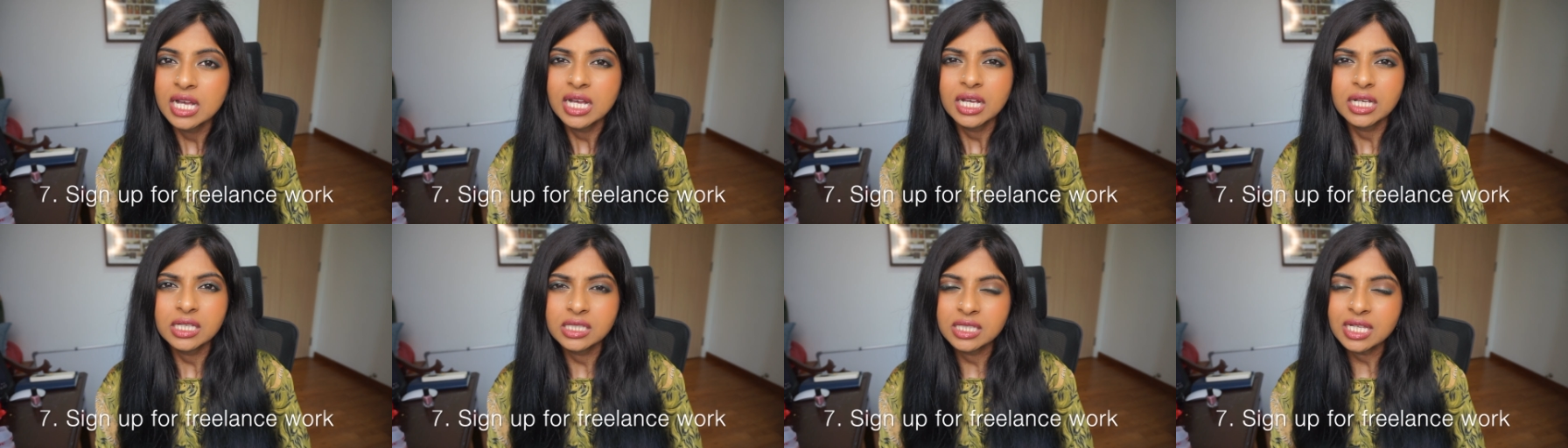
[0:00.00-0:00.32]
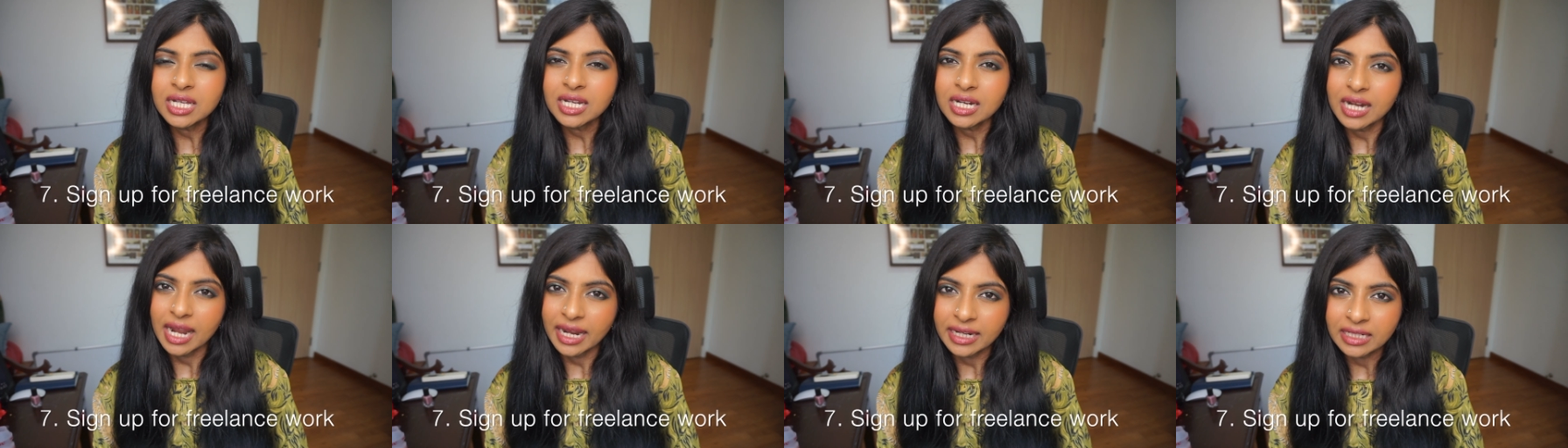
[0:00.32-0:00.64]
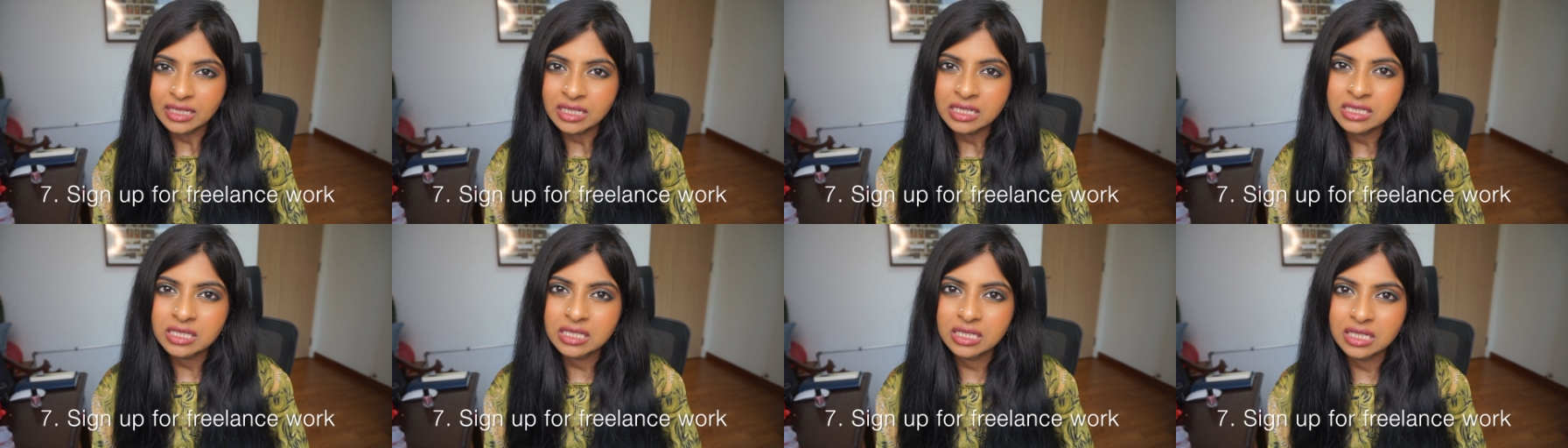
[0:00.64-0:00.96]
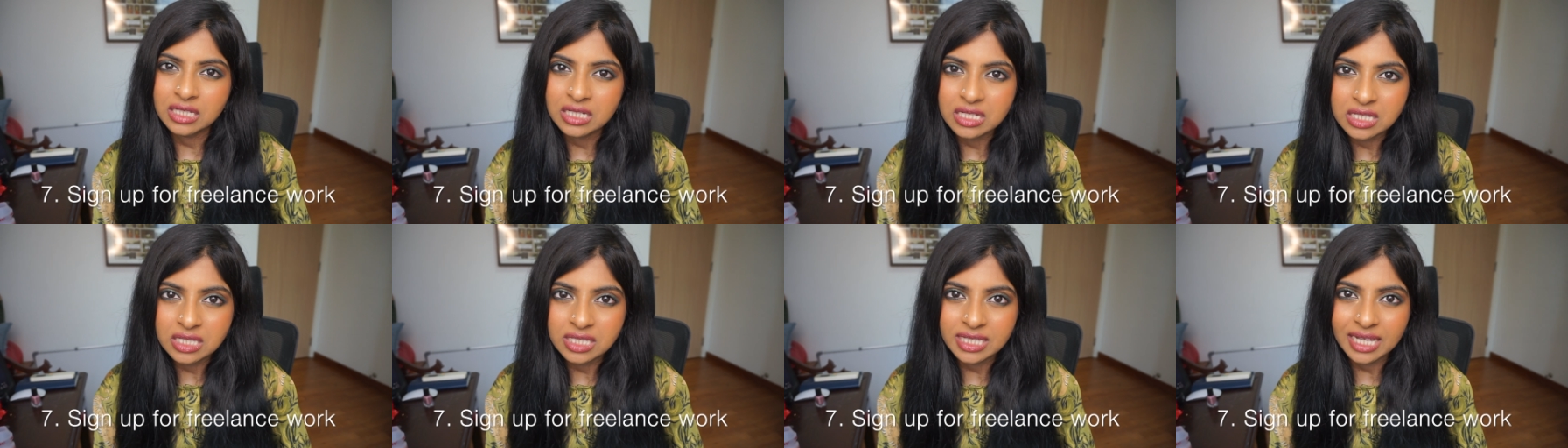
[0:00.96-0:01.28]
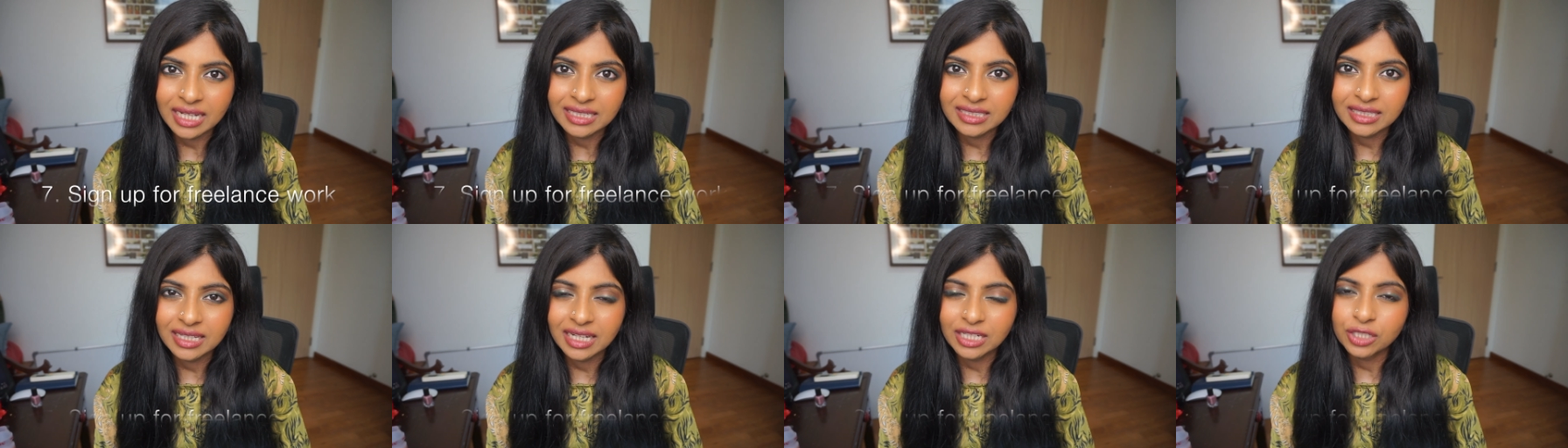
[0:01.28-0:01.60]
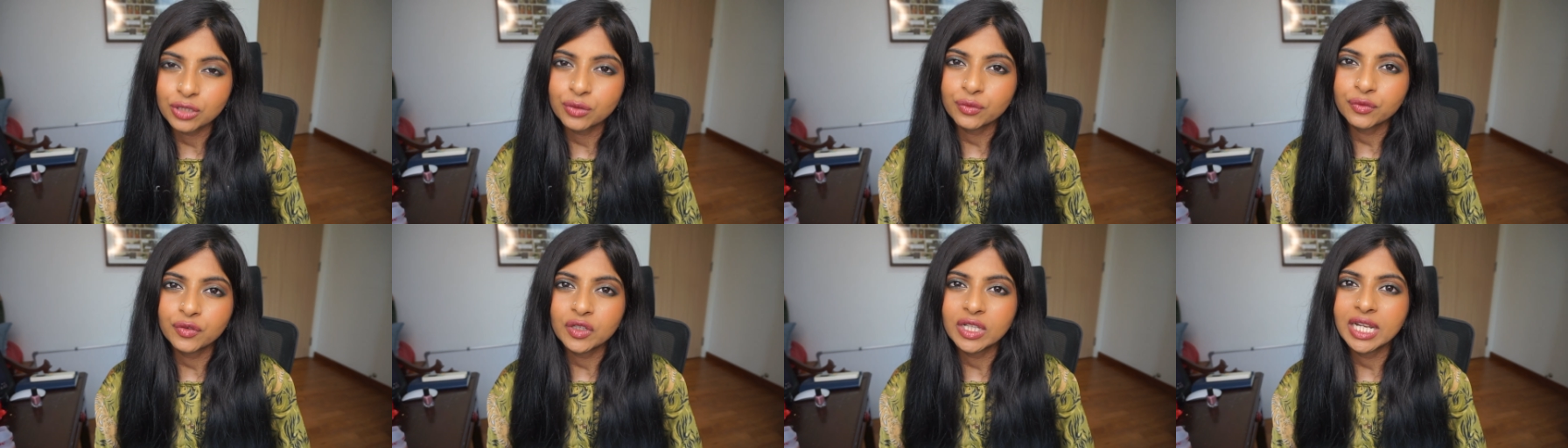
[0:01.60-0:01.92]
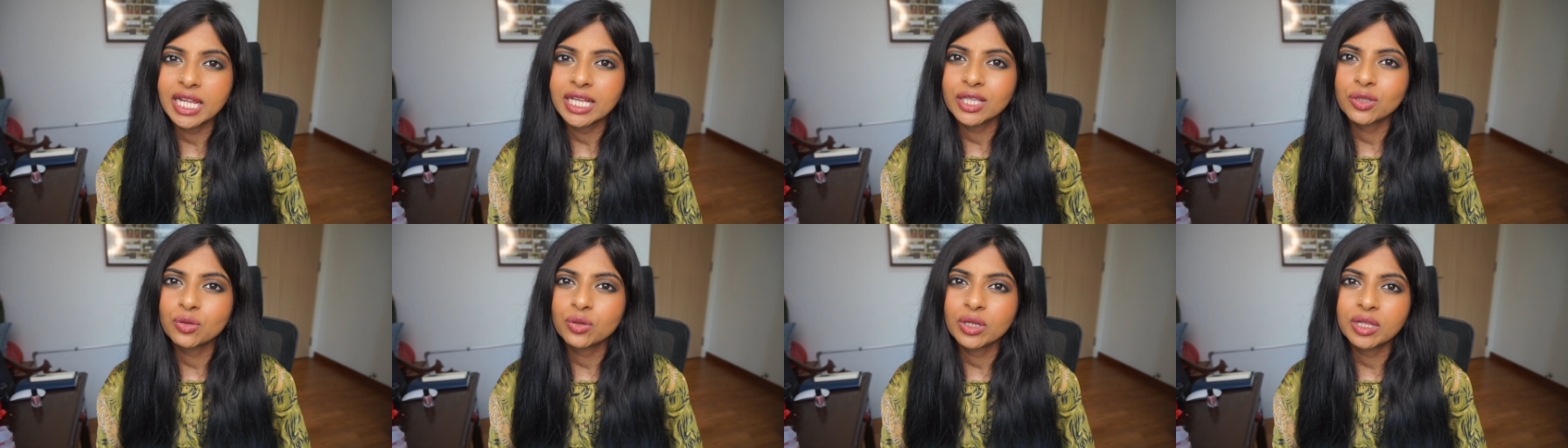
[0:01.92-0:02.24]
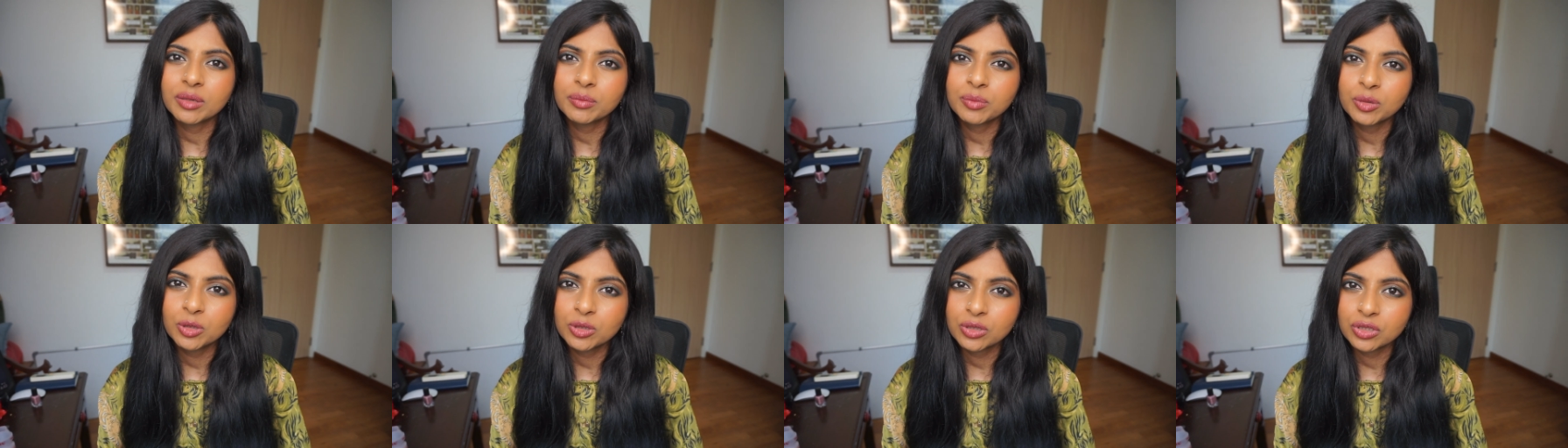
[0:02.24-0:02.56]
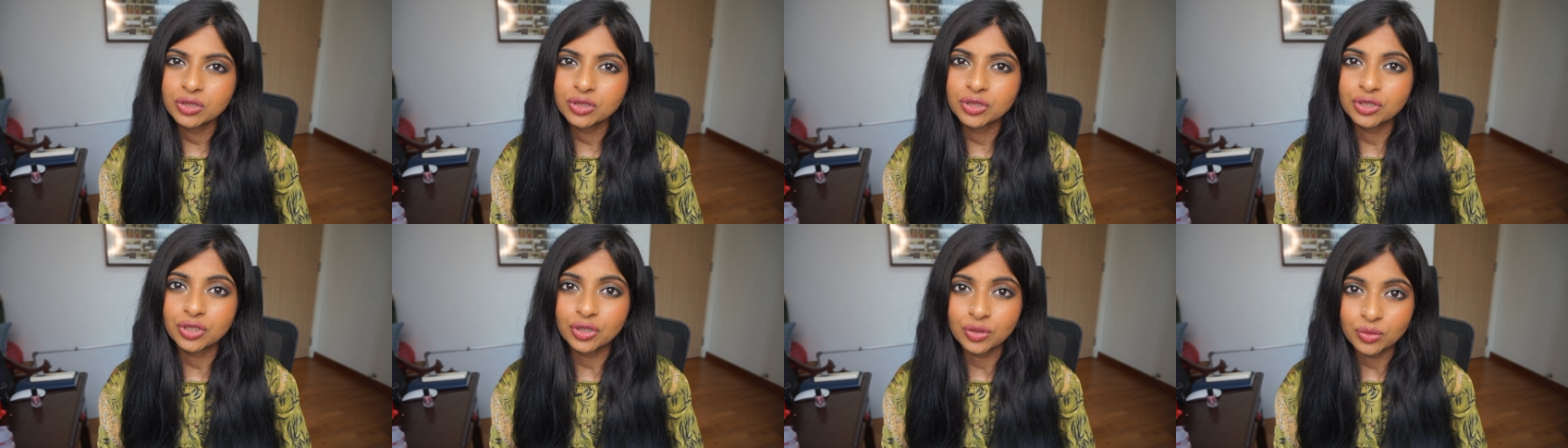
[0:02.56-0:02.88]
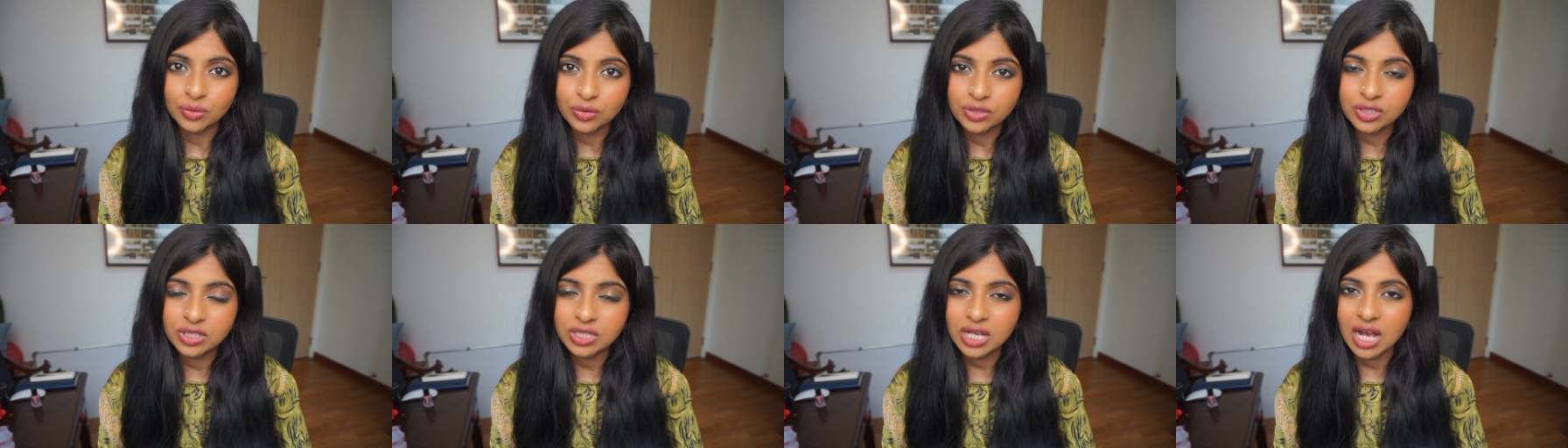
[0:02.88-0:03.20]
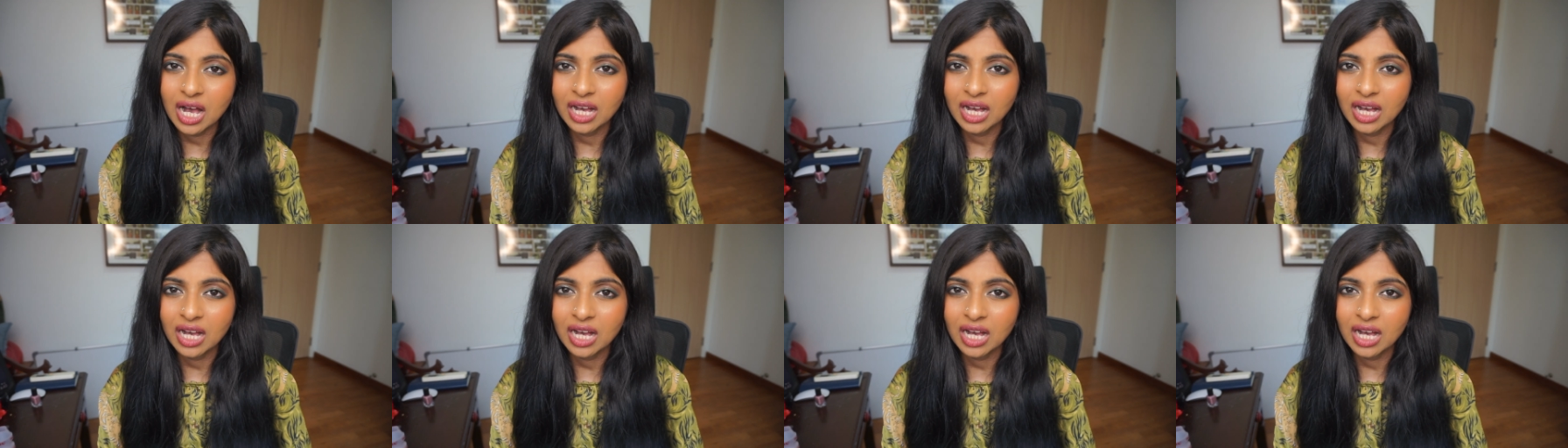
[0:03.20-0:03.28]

Is there any skill set that you feel like you can put to use?